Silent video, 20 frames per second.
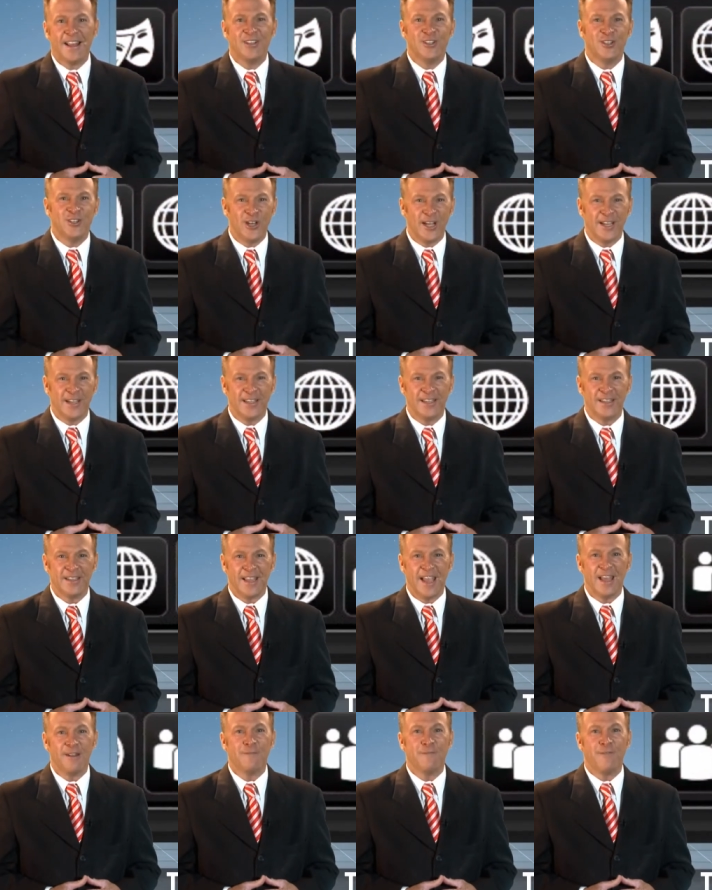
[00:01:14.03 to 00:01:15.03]
and click
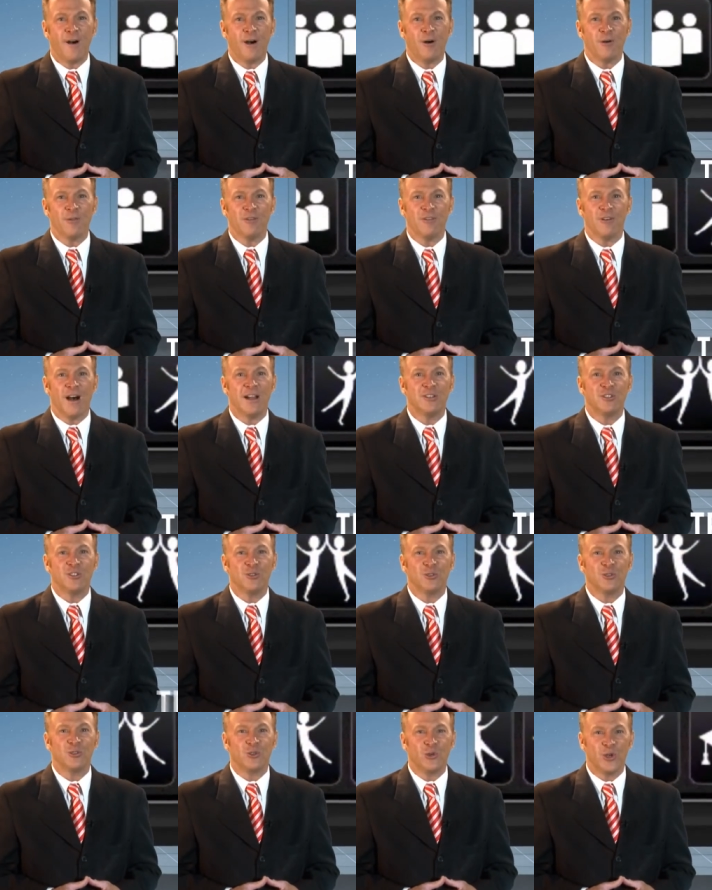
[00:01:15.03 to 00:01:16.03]
and follow the
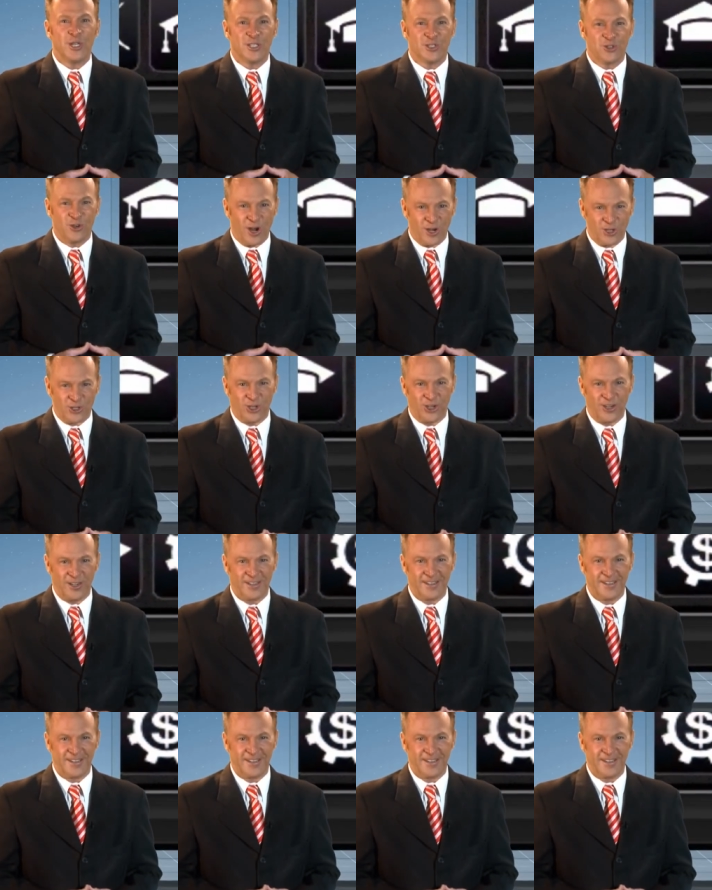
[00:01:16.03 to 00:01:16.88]
logical tree structure.